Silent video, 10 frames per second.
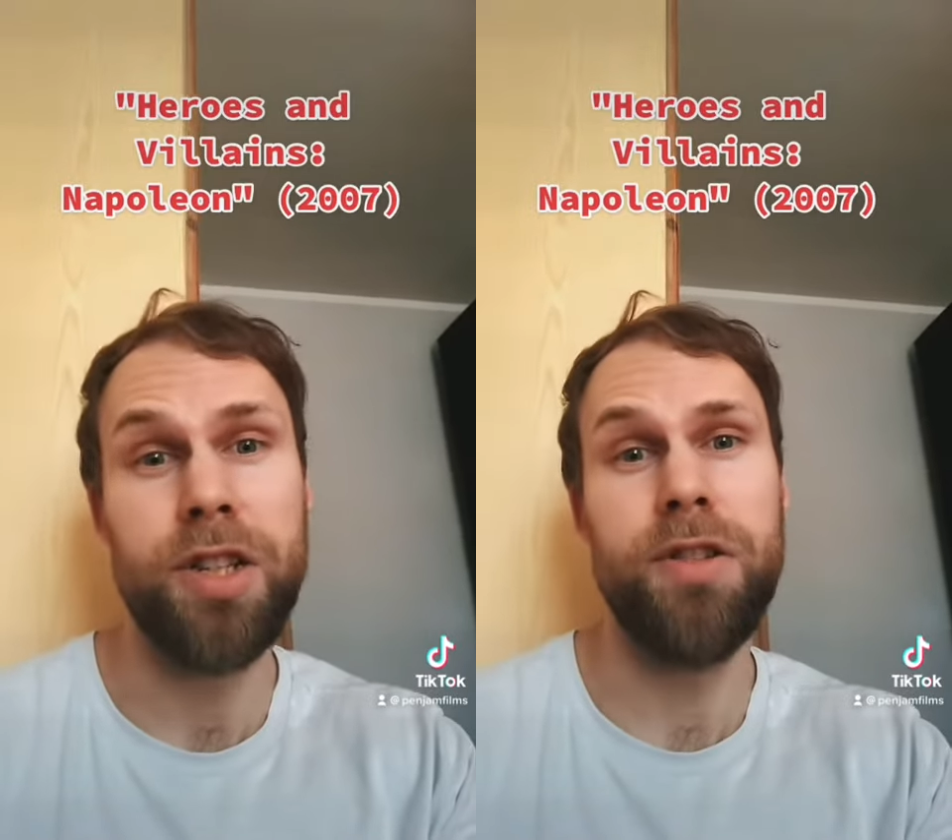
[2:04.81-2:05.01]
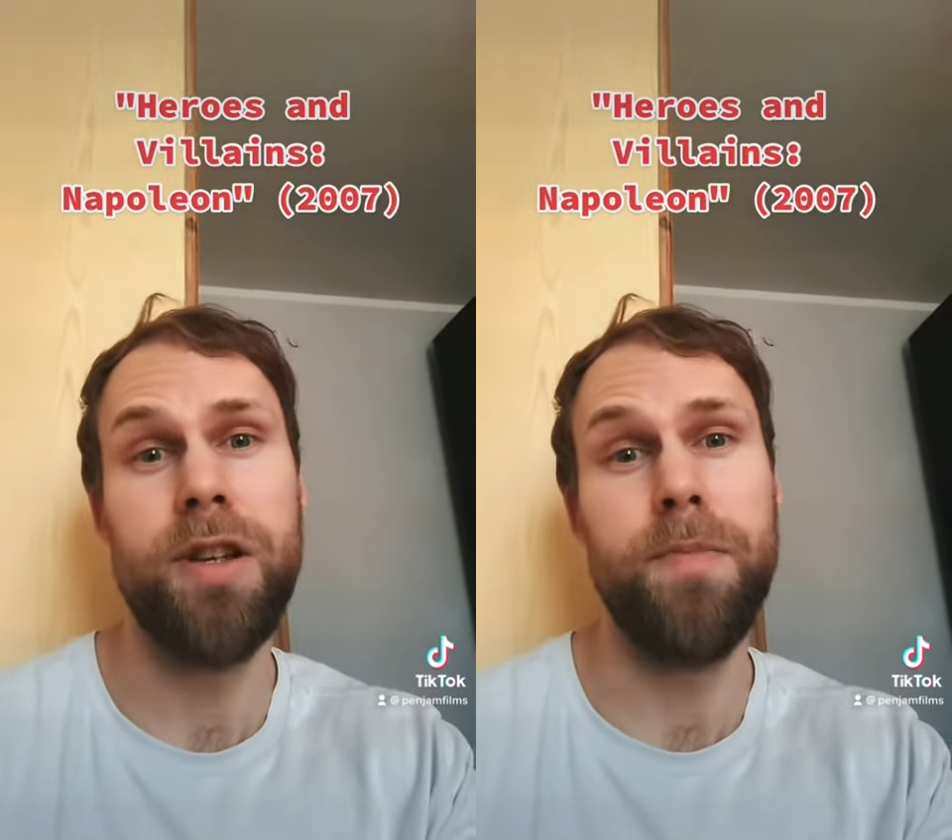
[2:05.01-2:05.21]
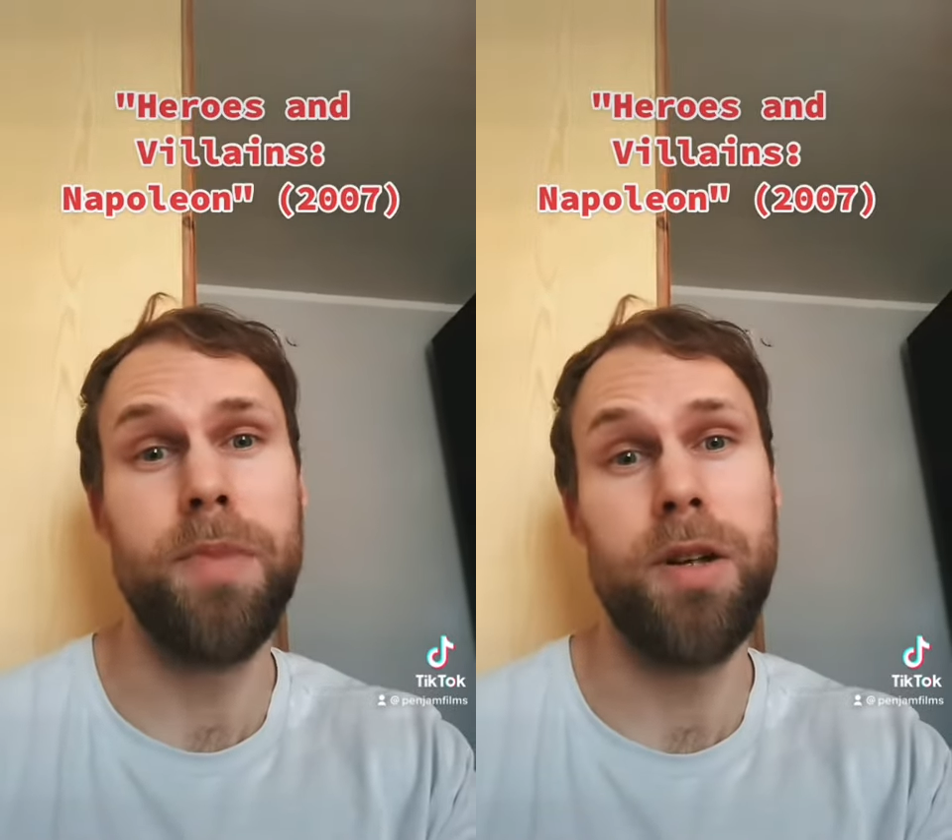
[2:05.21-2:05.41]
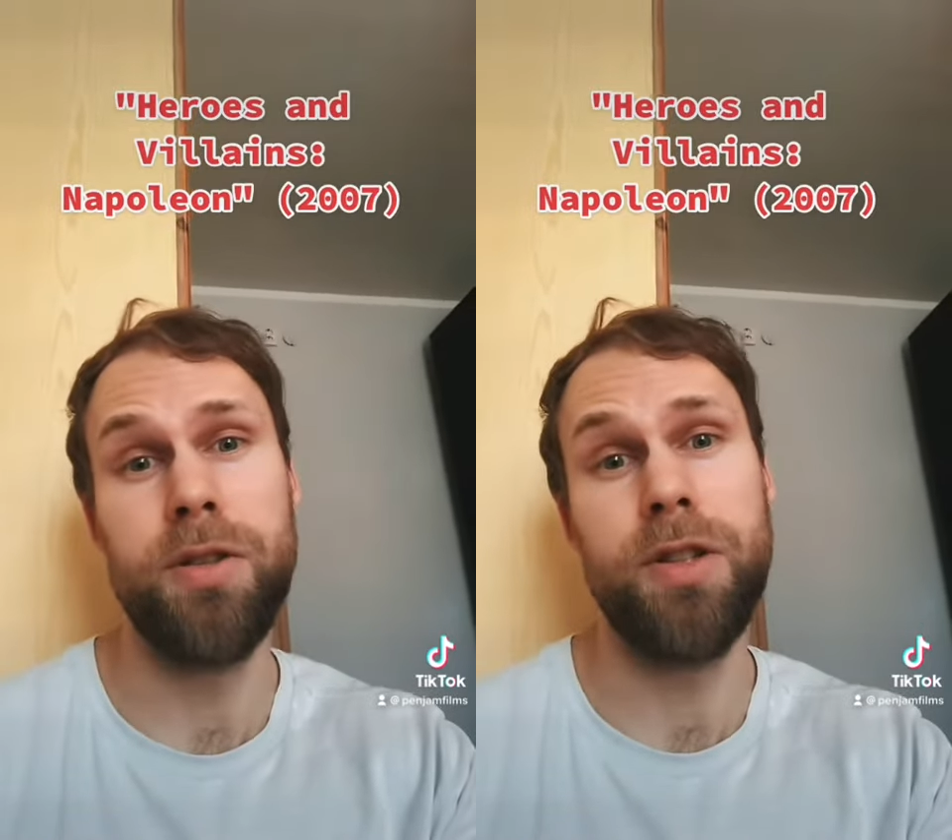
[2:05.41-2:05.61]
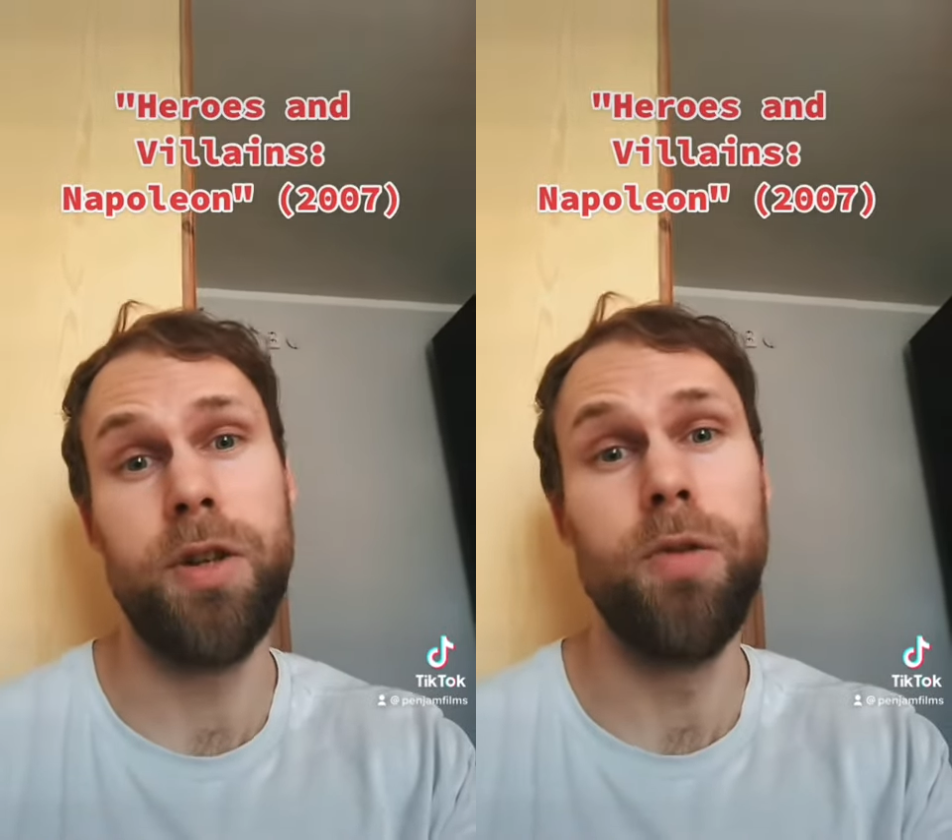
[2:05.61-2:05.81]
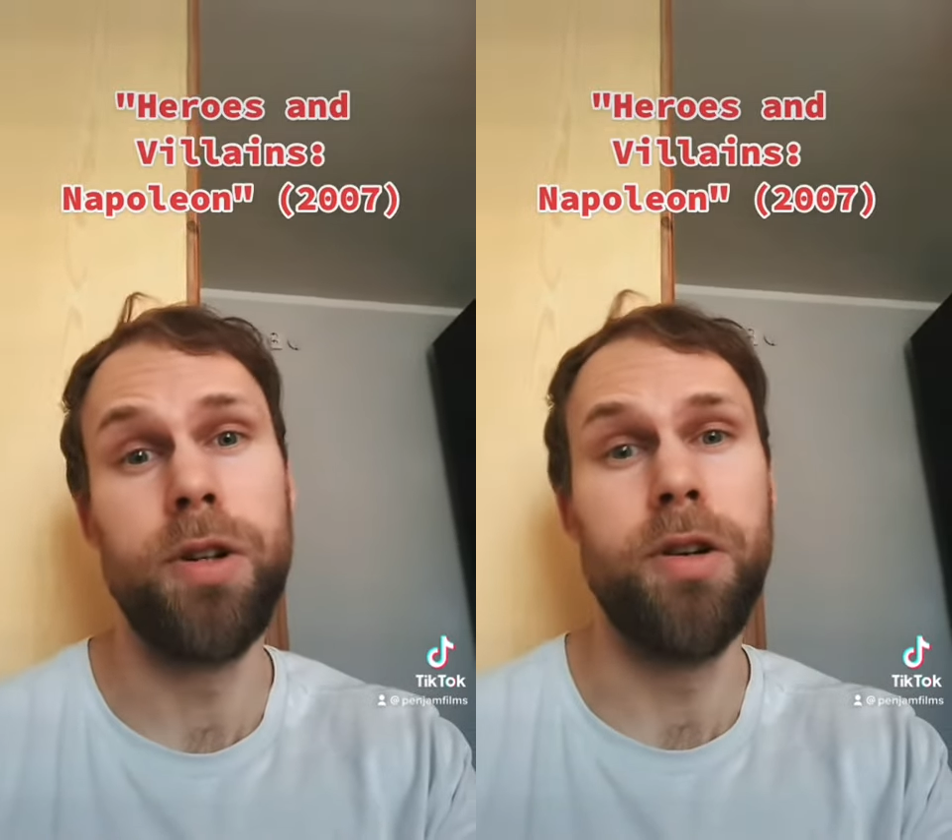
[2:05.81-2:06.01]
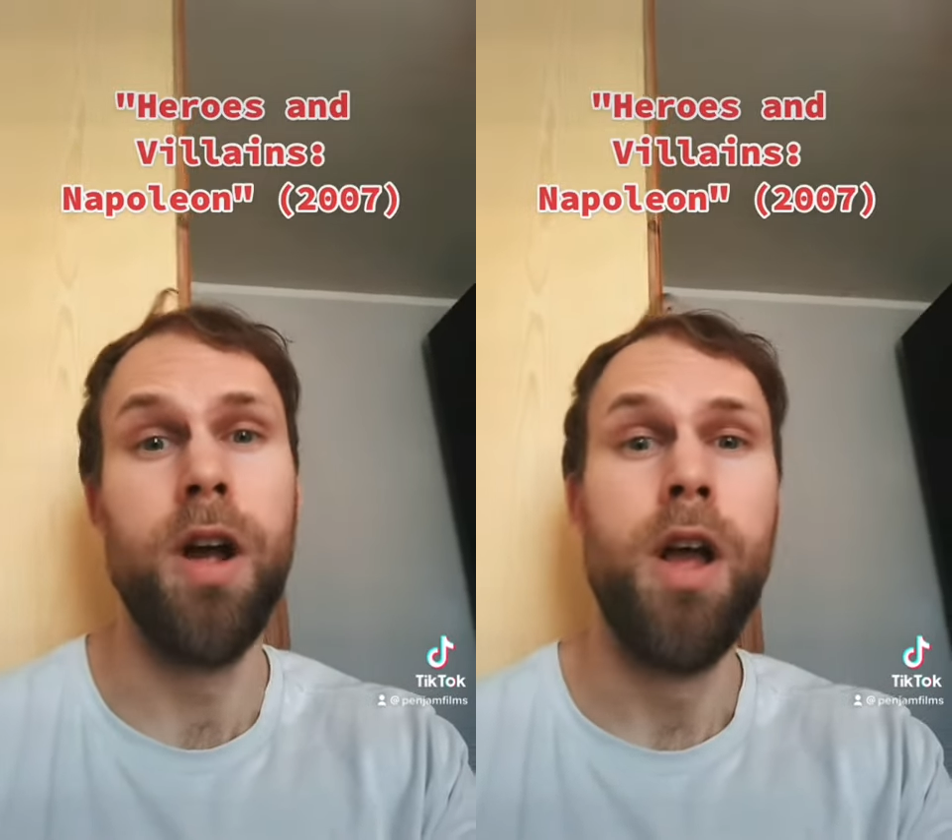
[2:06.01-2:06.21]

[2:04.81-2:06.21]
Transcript: to him because the older